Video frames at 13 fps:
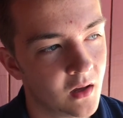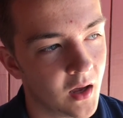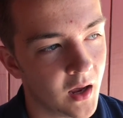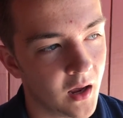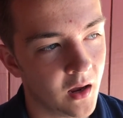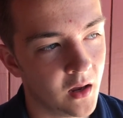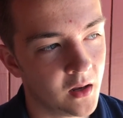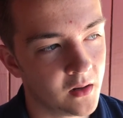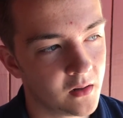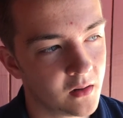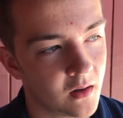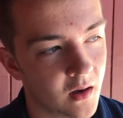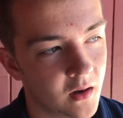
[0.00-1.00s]

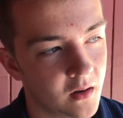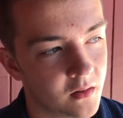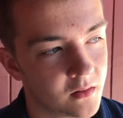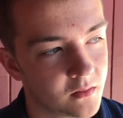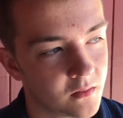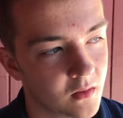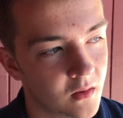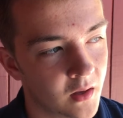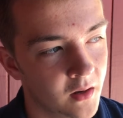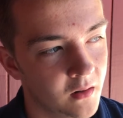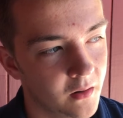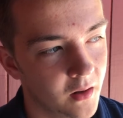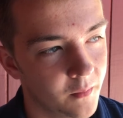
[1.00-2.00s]
and I
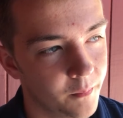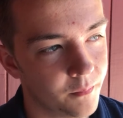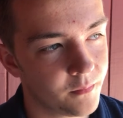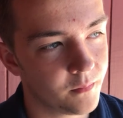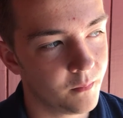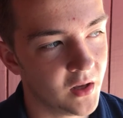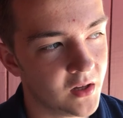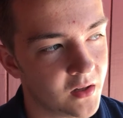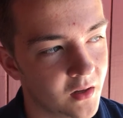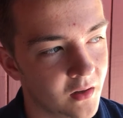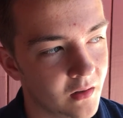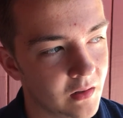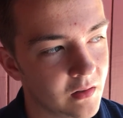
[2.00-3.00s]
ended up
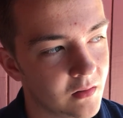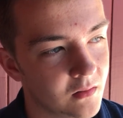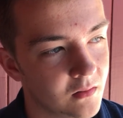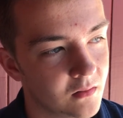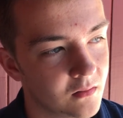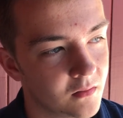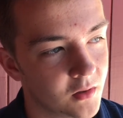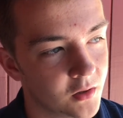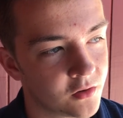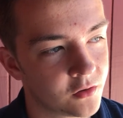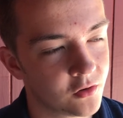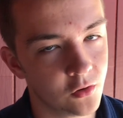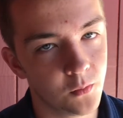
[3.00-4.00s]
making a
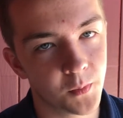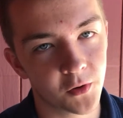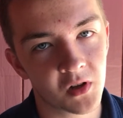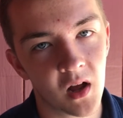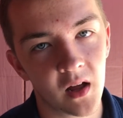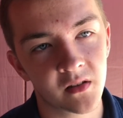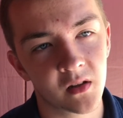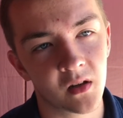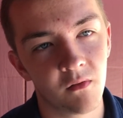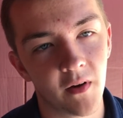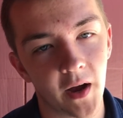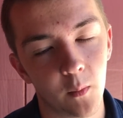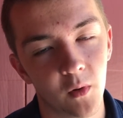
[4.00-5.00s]
super toxic
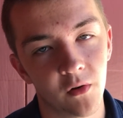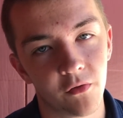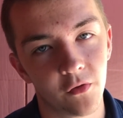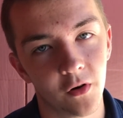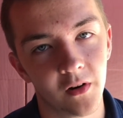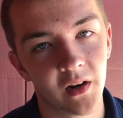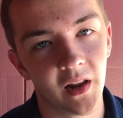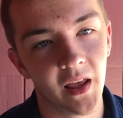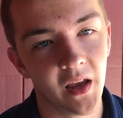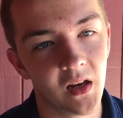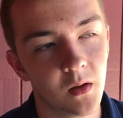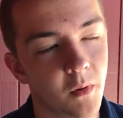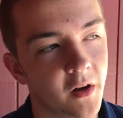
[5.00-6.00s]
environment for
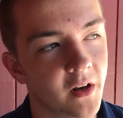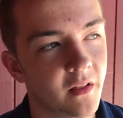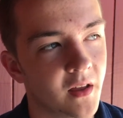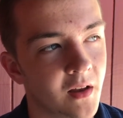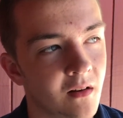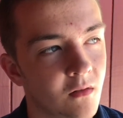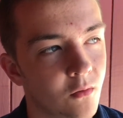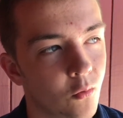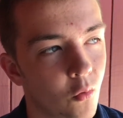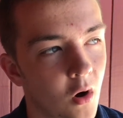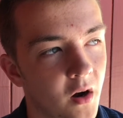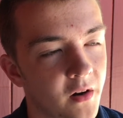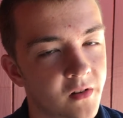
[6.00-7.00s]
anybody that
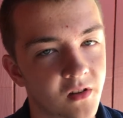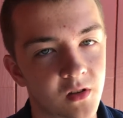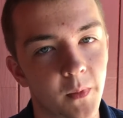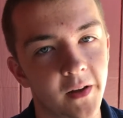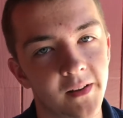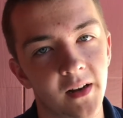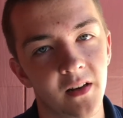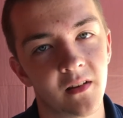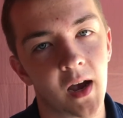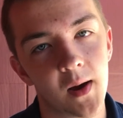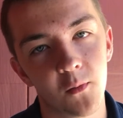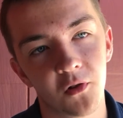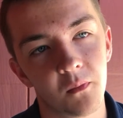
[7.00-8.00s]
wanted to spend any
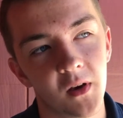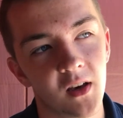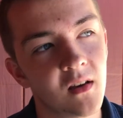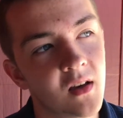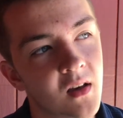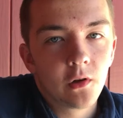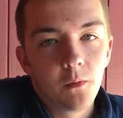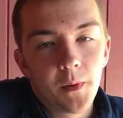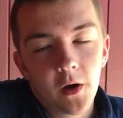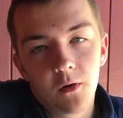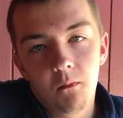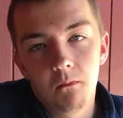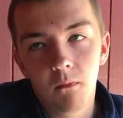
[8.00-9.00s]
time with me. So
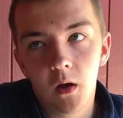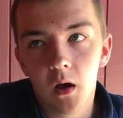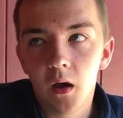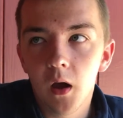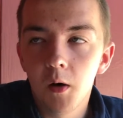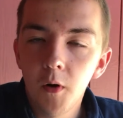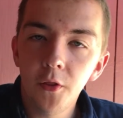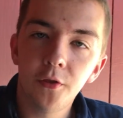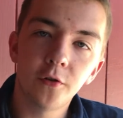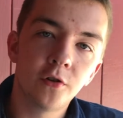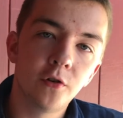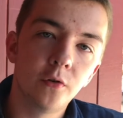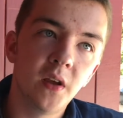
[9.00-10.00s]
about a month or
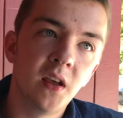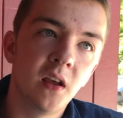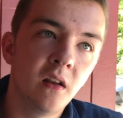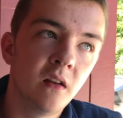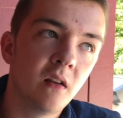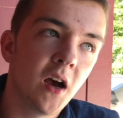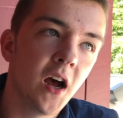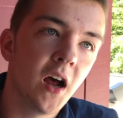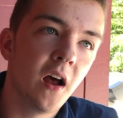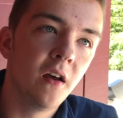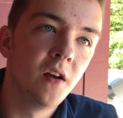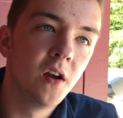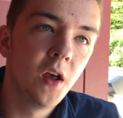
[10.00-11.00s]
two in,
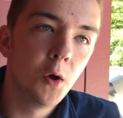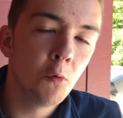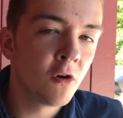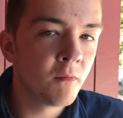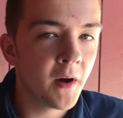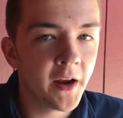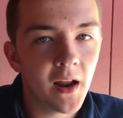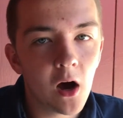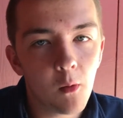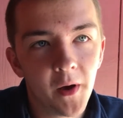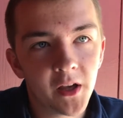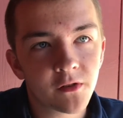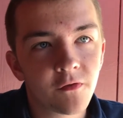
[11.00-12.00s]
one of my now
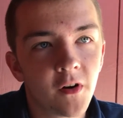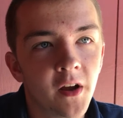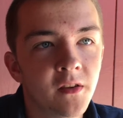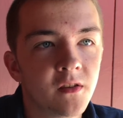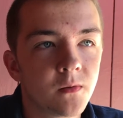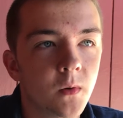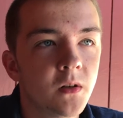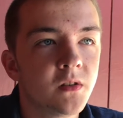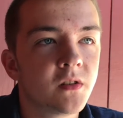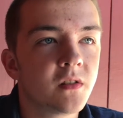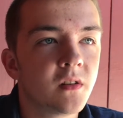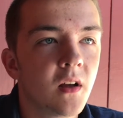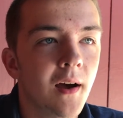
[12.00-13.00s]
best friends
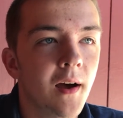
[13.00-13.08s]
was